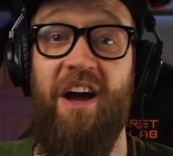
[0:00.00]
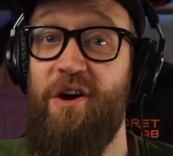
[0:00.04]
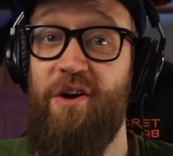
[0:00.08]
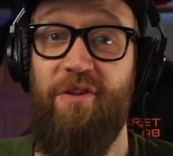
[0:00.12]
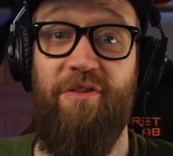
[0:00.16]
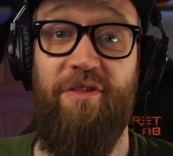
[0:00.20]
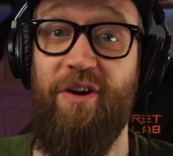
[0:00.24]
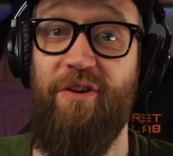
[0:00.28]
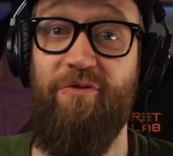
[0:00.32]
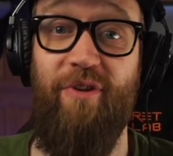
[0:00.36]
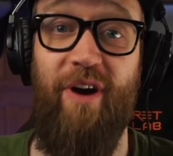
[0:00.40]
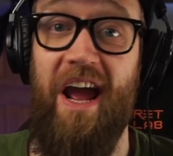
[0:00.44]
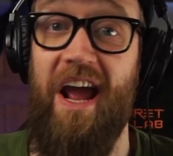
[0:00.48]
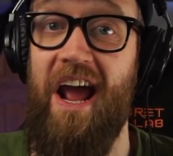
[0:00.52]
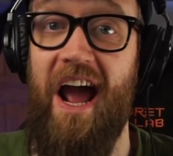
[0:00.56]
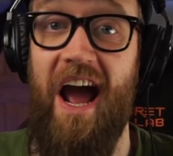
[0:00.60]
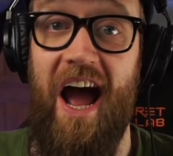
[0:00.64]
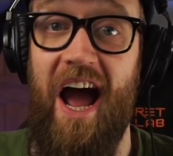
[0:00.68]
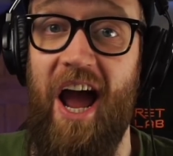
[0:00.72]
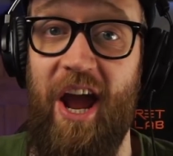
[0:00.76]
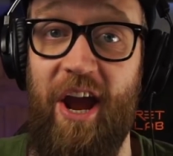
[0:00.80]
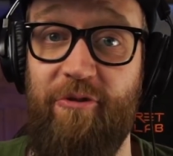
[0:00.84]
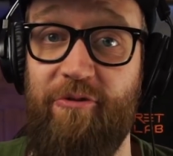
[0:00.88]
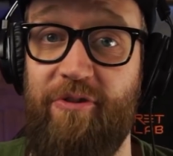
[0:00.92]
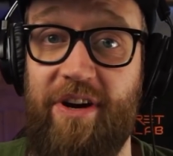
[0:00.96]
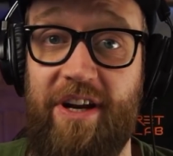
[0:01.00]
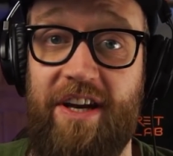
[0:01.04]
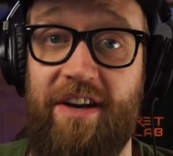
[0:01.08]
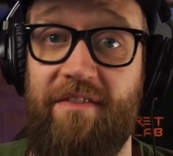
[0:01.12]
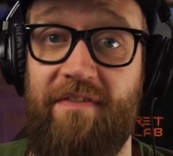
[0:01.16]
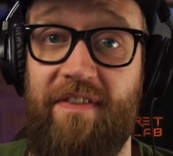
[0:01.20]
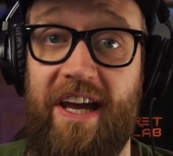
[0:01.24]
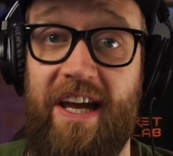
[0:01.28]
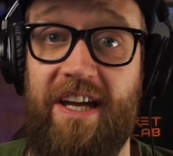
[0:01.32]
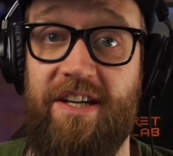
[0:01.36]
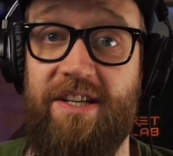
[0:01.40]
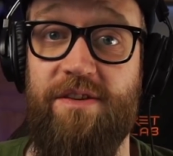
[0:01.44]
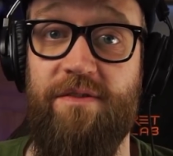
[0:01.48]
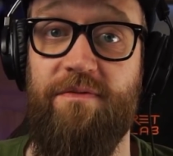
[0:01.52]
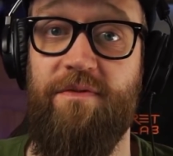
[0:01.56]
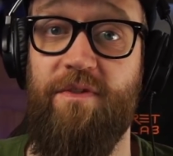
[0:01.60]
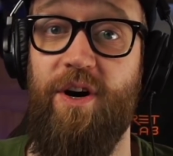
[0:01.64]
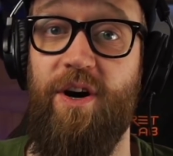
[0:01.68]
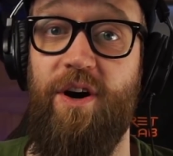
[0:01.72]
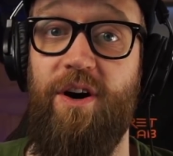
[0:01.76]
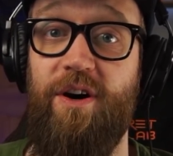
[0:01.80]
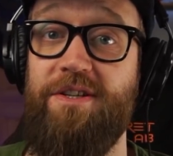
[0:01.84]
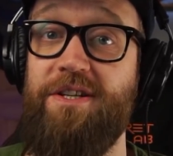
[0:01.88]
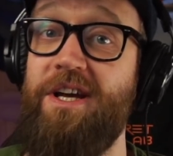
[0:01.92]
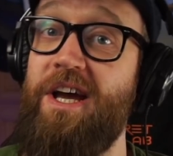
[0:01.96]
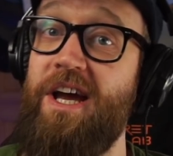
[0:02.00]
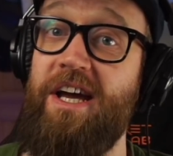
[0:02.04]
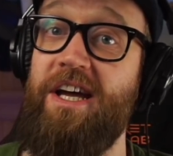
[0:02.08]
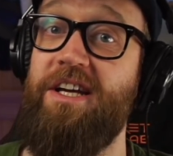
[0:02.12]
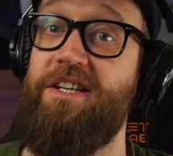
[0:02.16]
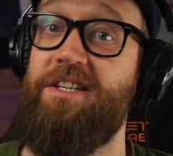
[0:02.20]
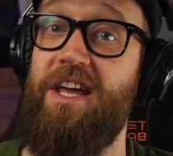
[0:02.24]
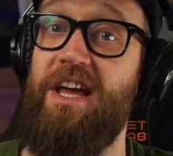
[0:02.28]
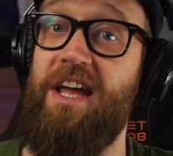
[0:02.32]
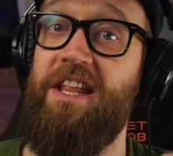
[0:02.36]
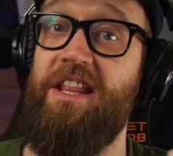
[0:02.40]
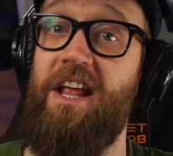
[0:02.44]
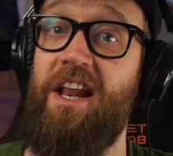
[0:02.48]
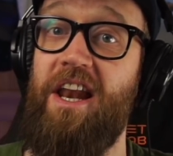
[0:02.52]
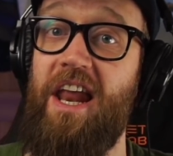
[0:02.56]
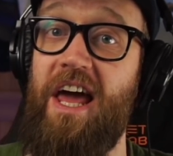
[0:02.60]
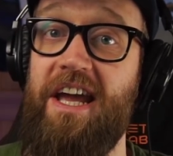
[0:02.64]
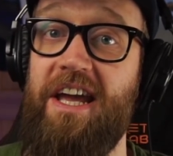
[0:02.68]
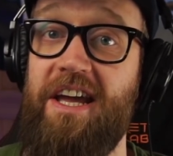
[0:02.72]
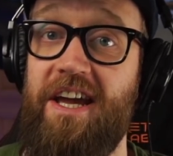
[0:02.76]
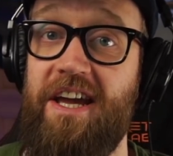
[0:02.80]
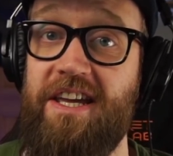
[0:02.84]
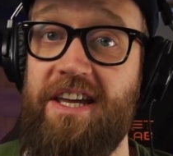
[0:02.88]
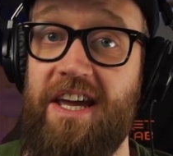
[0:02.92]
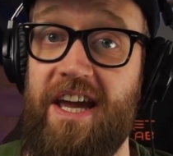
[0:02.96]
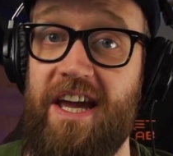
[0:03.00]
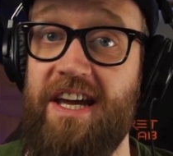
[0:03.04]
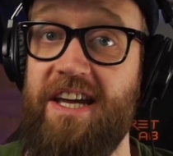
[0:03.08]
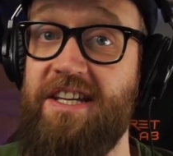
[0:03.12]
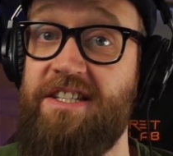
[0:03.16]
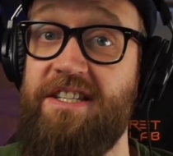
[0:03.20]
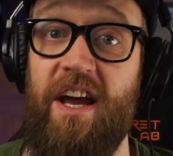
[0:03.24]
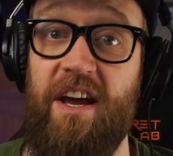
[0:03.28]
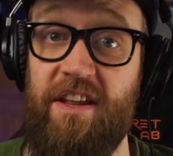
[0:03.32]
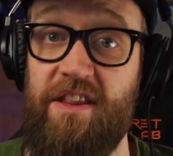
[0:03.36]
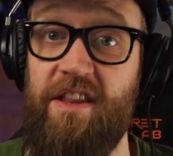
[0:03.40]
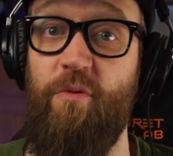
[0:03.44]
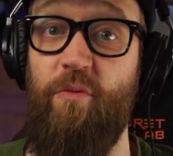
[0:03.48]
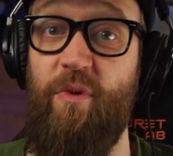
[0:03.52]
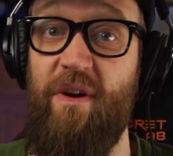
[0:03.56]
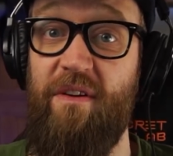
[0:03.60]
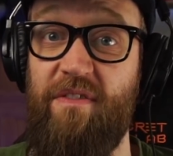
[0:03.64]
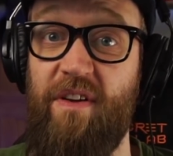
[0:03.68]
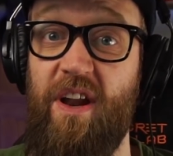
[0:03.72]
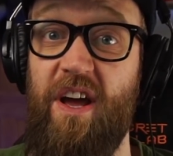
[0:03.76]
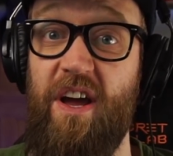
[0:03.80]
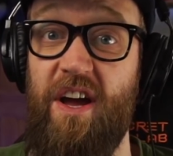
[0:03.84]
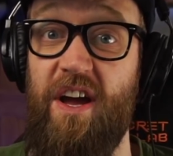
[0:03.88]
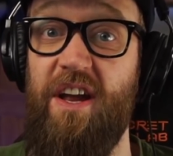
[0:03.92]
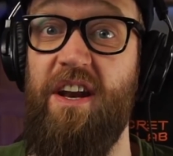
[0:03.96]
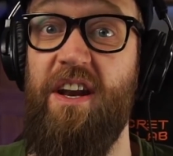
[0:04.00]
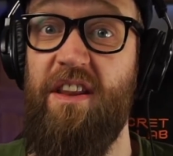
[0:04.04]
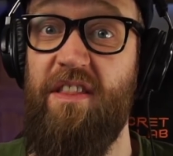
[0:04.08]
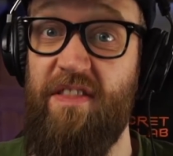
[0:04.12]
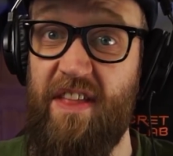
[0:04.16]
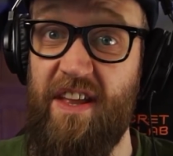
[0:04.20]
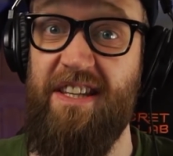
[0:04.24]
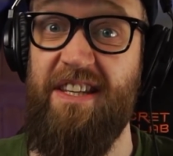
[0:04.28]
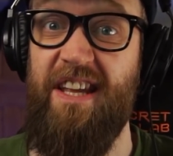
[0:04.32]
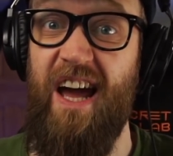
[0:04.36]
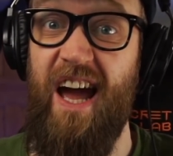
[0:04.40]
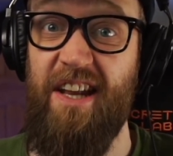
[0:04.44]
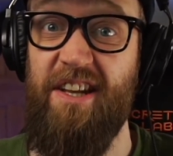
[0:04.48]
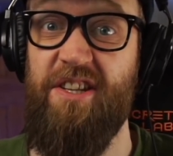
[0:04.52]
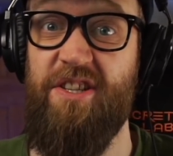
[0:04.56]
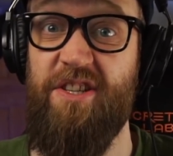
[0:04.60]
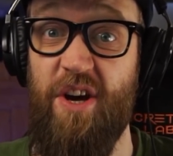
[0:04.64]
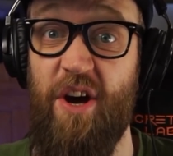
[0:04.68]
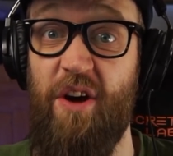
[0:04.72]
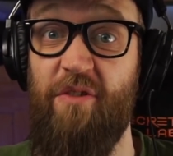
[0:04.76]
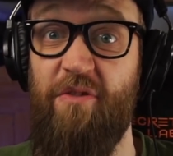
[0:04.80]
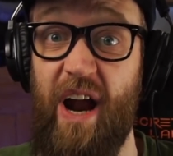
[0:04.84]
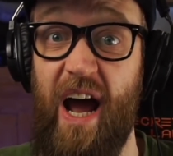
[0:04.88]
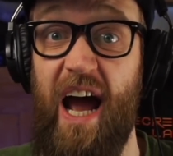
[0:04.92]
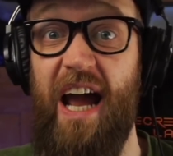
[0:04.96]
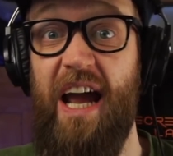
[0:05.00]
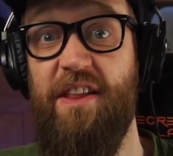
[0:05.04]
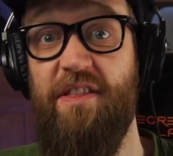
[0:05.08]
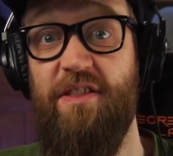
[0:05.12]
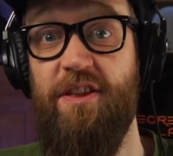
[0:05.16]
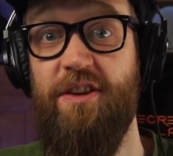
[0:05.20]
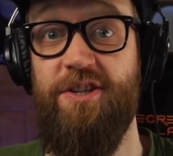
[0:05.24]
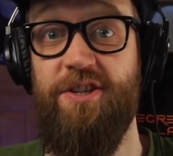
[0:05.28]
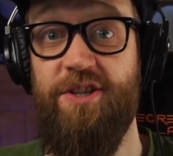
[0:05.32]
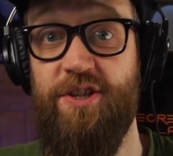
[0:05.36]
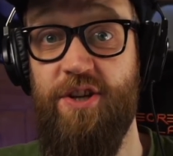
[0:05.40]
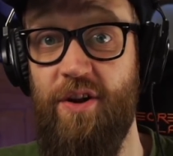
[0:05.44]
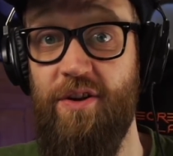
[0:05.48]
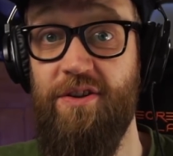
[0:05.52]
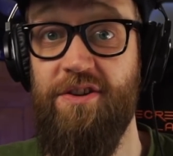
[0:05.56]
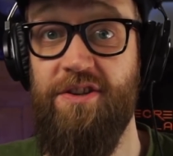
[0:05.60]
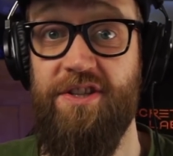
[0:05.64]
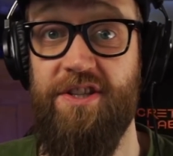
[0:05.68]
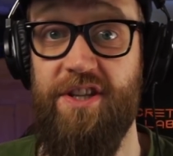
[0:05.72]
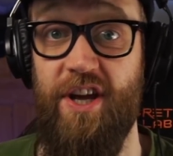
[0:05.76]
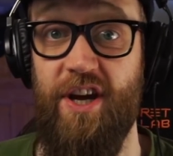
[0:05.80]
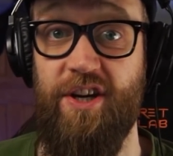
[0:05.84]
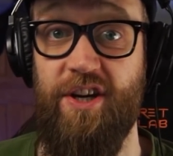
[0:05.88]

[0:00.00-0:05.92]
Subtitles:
The great irony of it is, of course, is that in the later years that we've learned the dad's all right, the son's the